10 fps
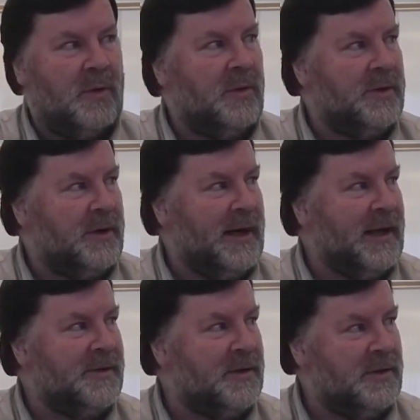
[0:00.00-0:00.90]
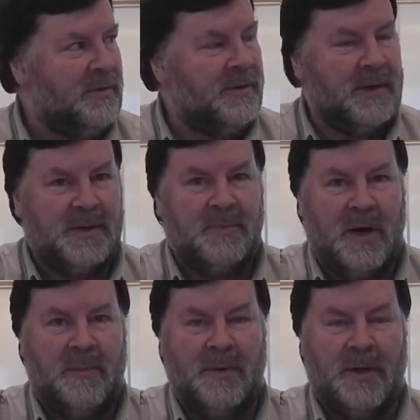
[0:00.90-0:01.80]
to hold your hands and do things
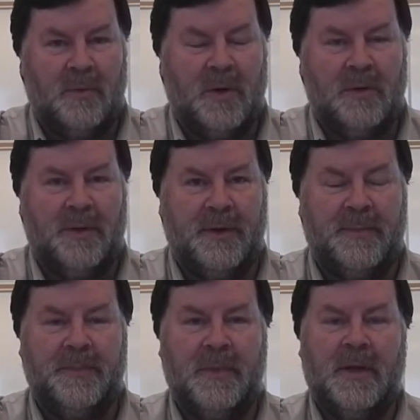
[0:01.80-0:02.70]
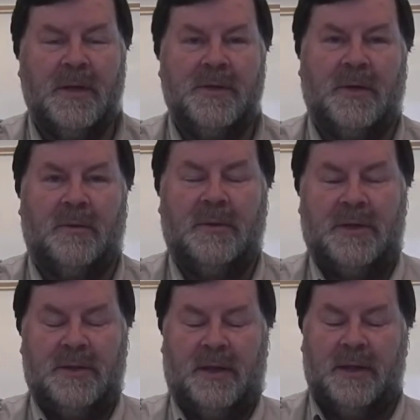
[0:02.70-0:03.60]
properly and work with them. So
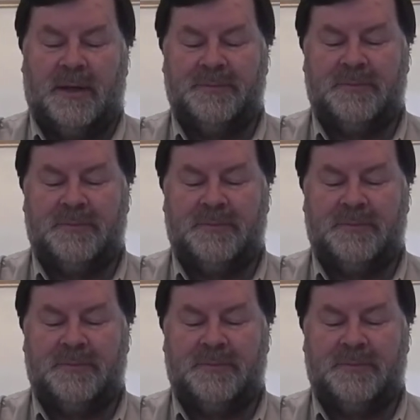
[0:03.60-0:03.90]
let's look at it.